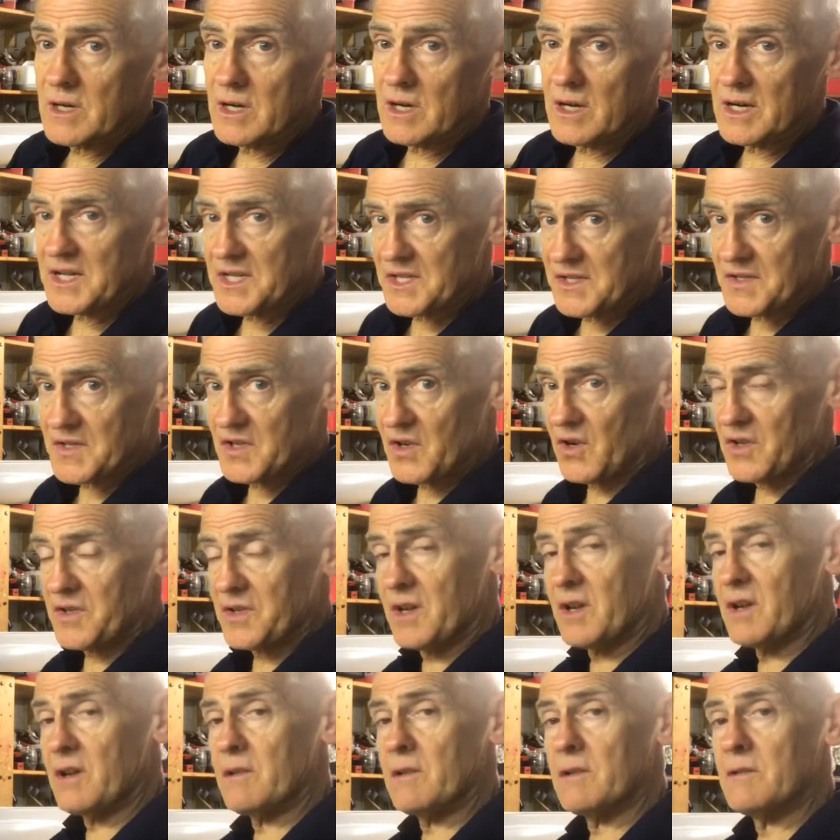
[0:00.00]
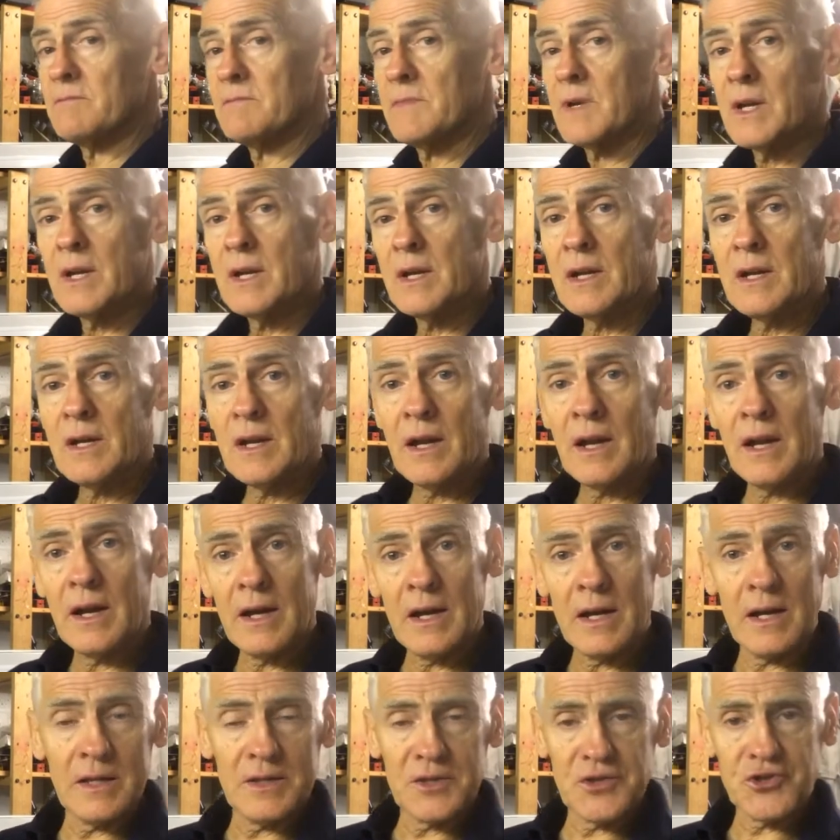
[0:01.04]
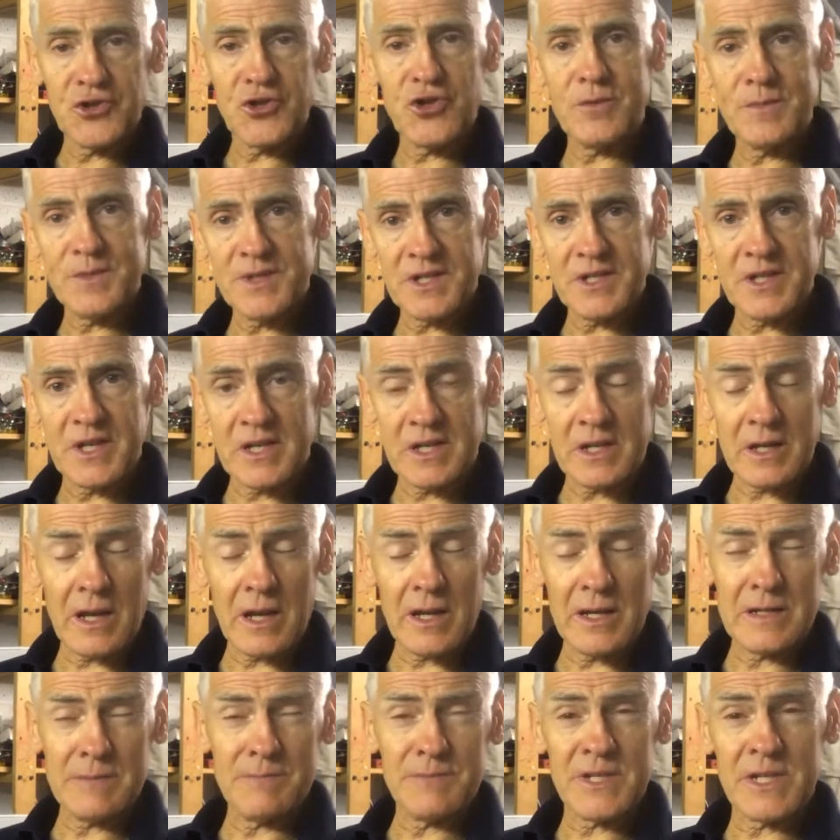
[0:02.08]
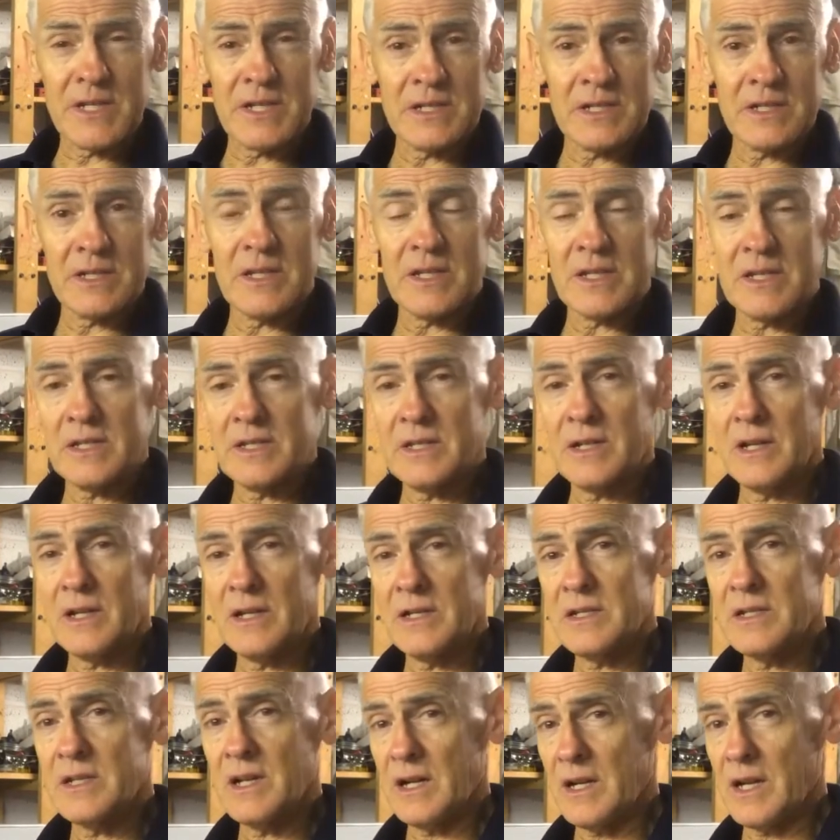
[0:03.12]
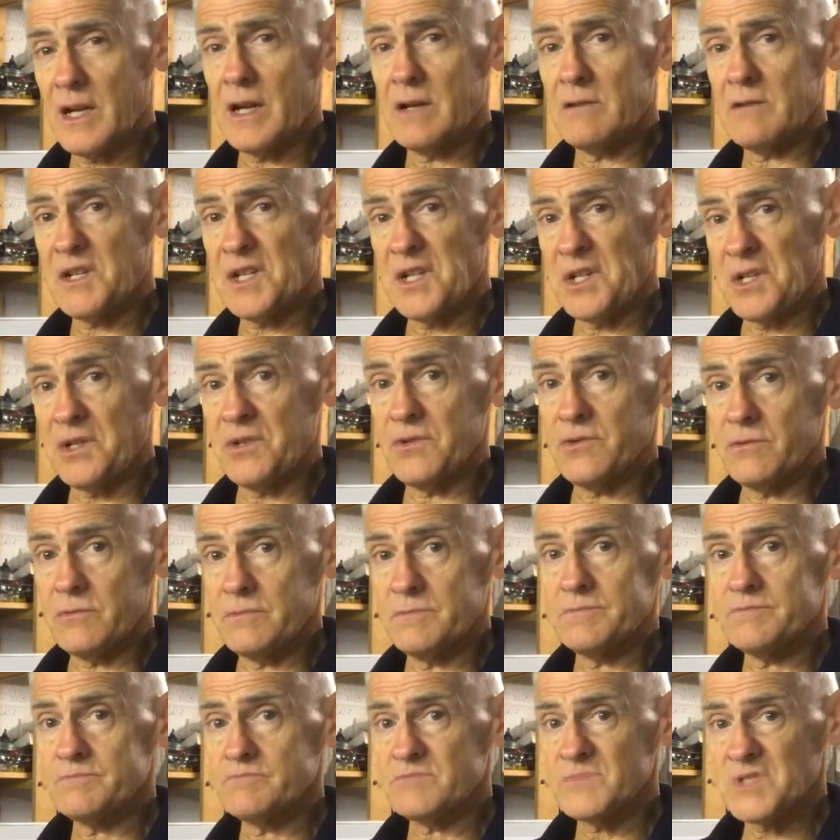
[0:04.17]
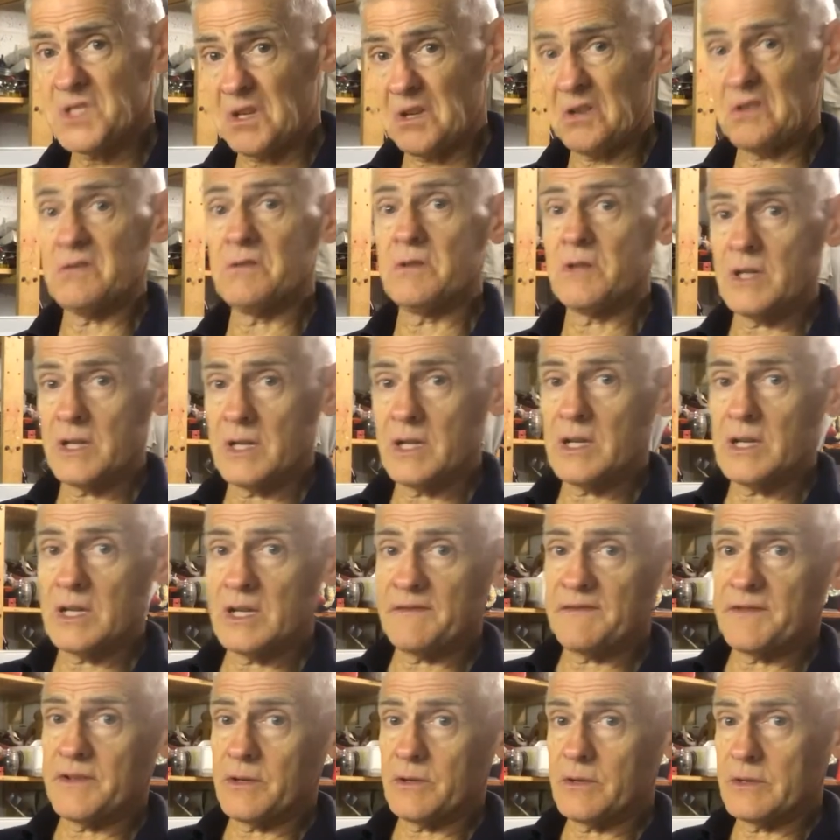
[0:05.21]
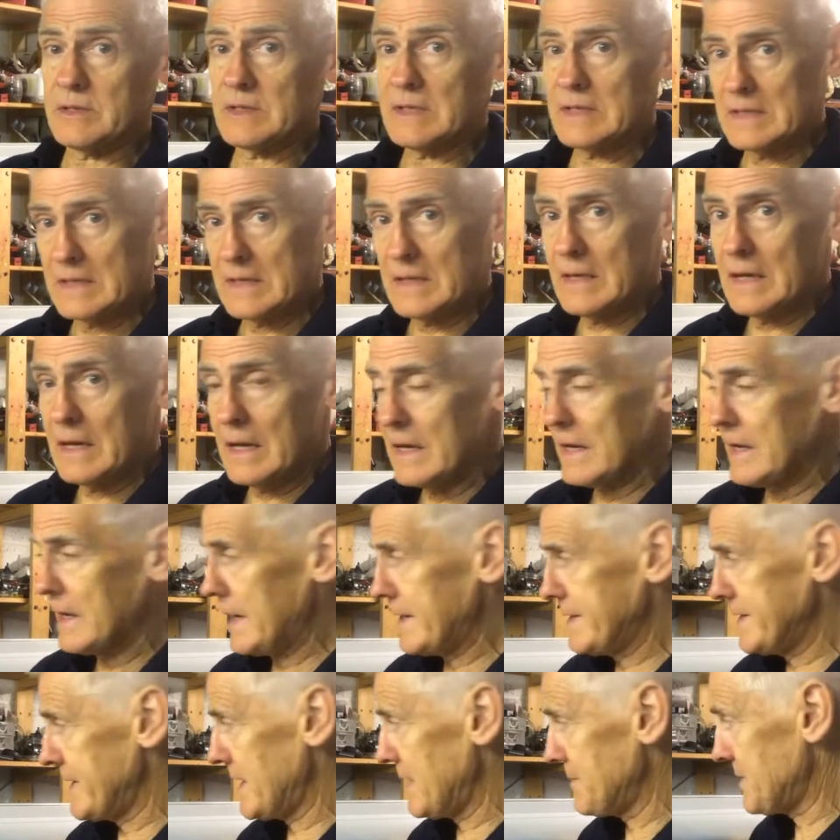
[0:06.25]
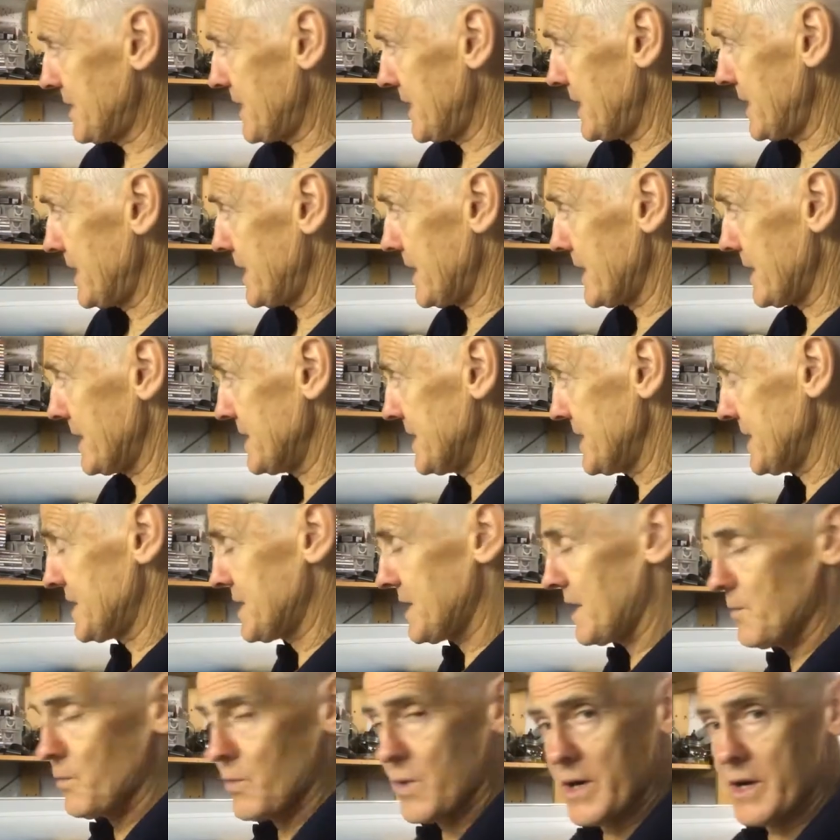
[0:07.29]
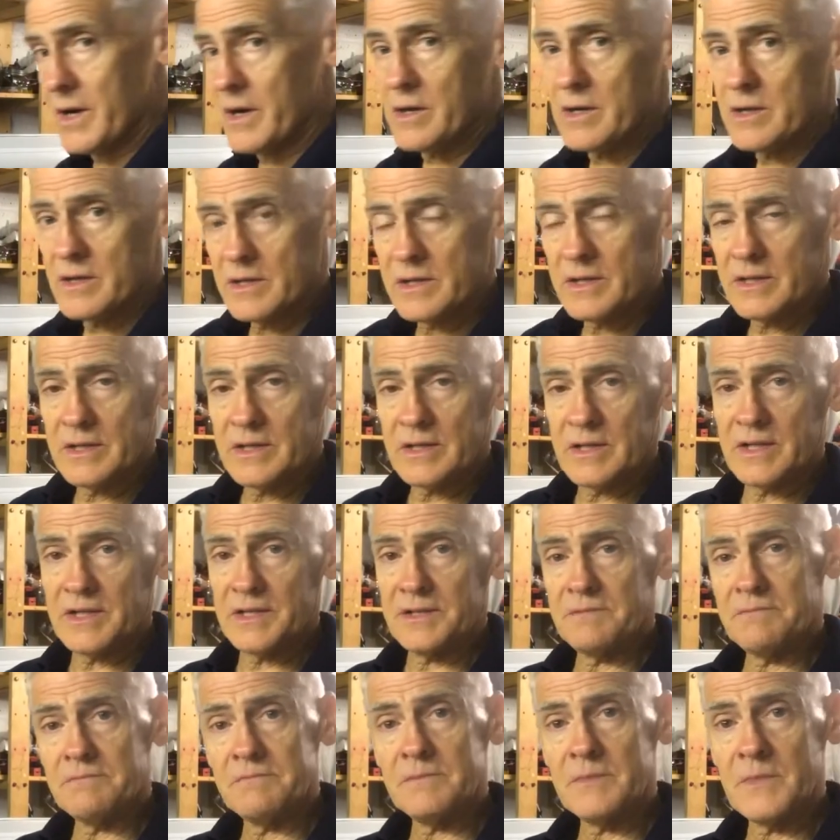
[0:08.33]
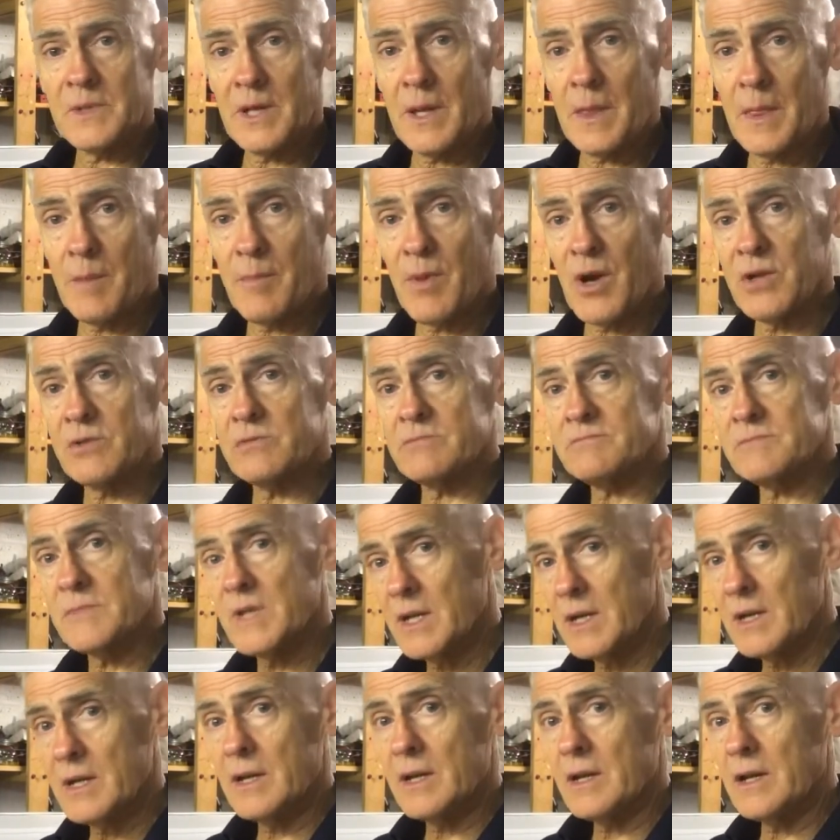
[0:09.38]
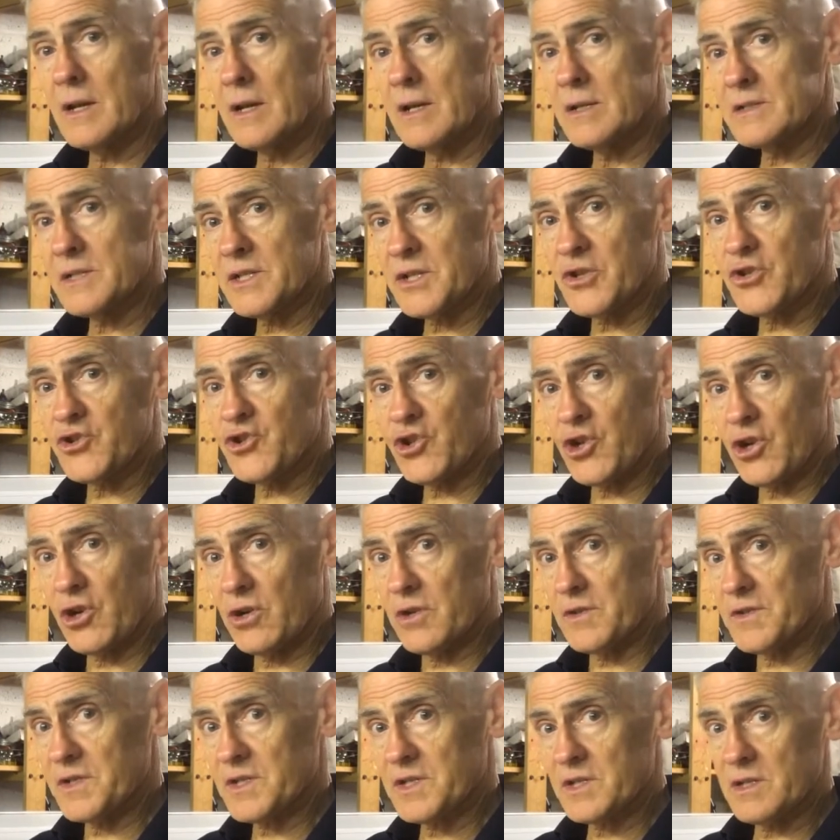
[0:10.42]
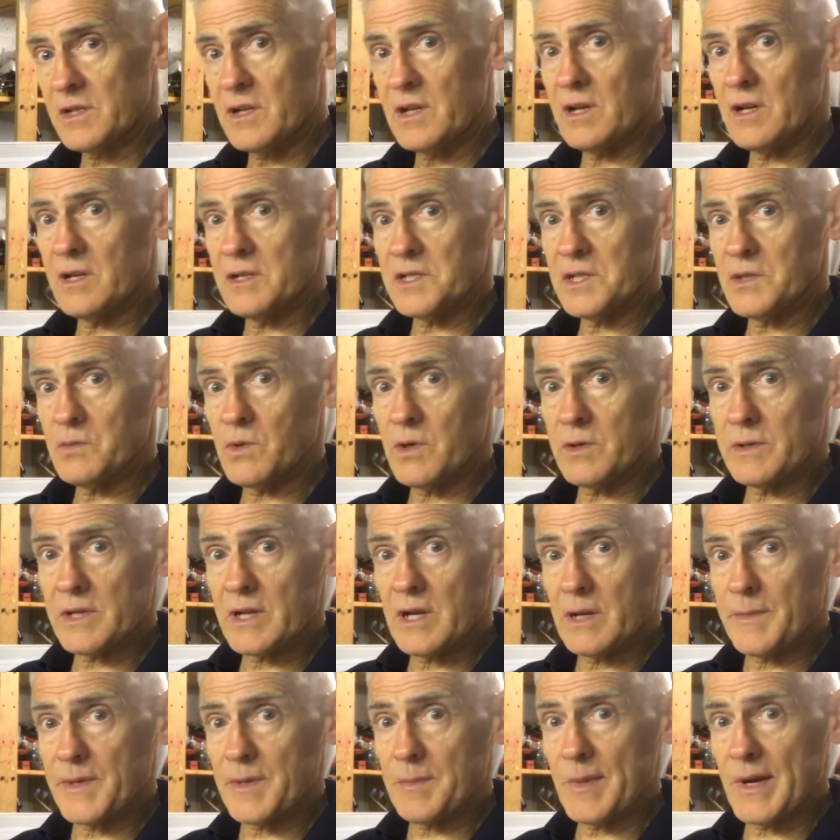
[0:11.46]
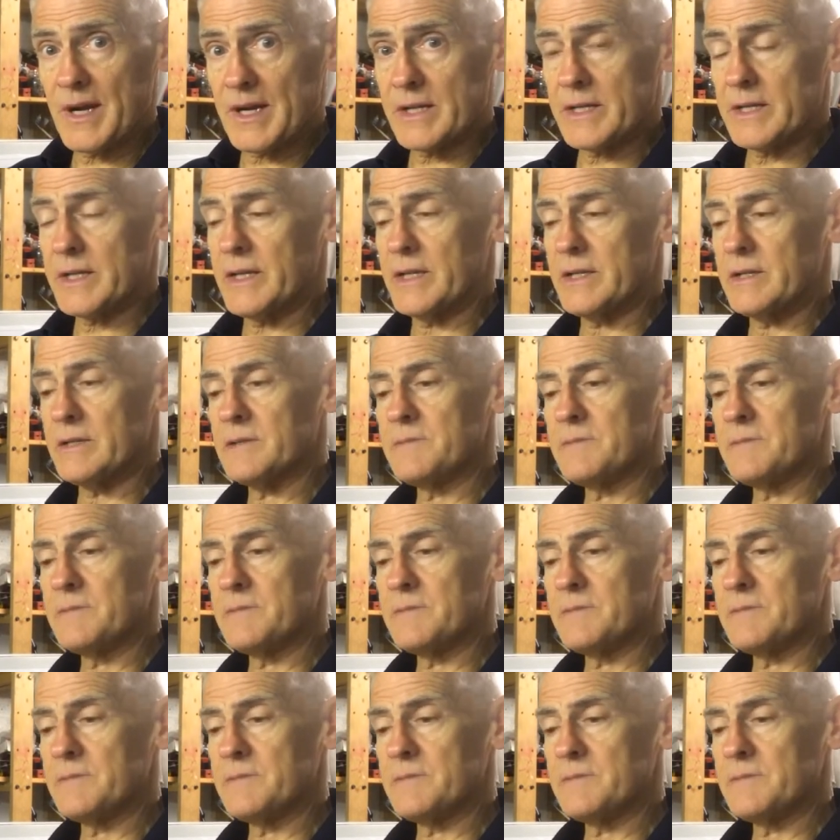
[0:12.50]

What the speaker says: inside the hull, and the Germans nicknamed it the dugout canoe. So if you ended up getting a leak somewhere in the boat, it's a good chance you weren't coming back again.